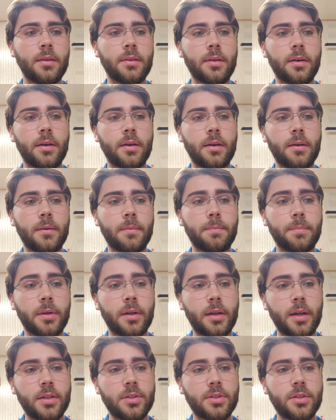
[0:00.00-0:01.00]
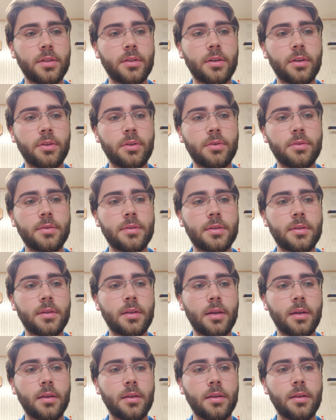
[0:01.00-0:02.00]
The percussion are used
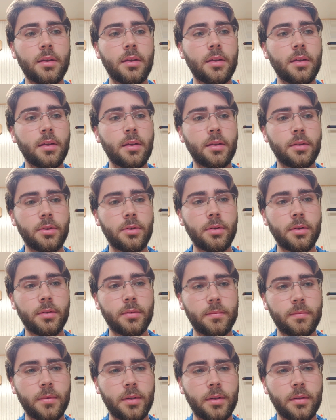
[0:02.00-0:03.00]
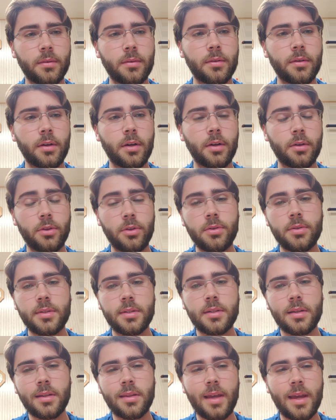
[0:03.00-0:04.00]
to
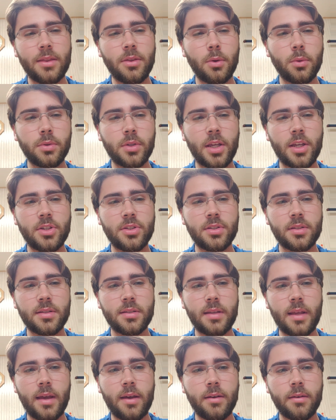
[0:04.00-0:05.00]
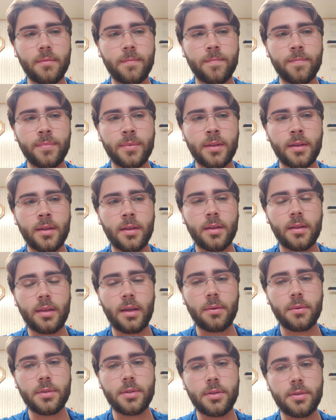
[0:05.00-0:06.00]
that notation style
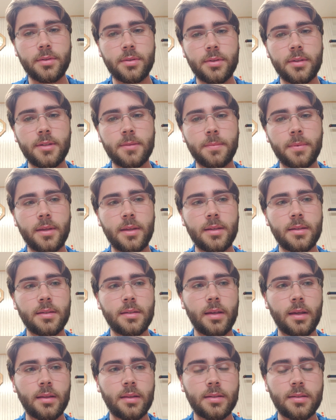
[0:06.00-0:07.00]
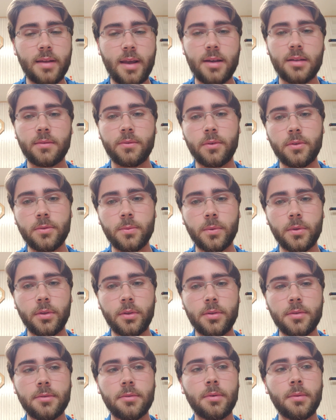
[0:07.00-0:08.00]
that was used in this piece. Like the saxophones weren't
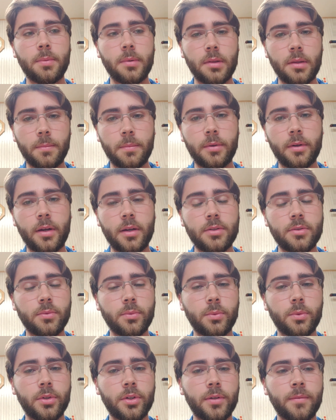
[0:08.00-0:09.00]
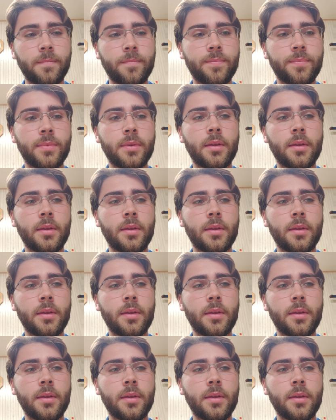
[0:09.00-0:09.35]
used to it, but the percussion were.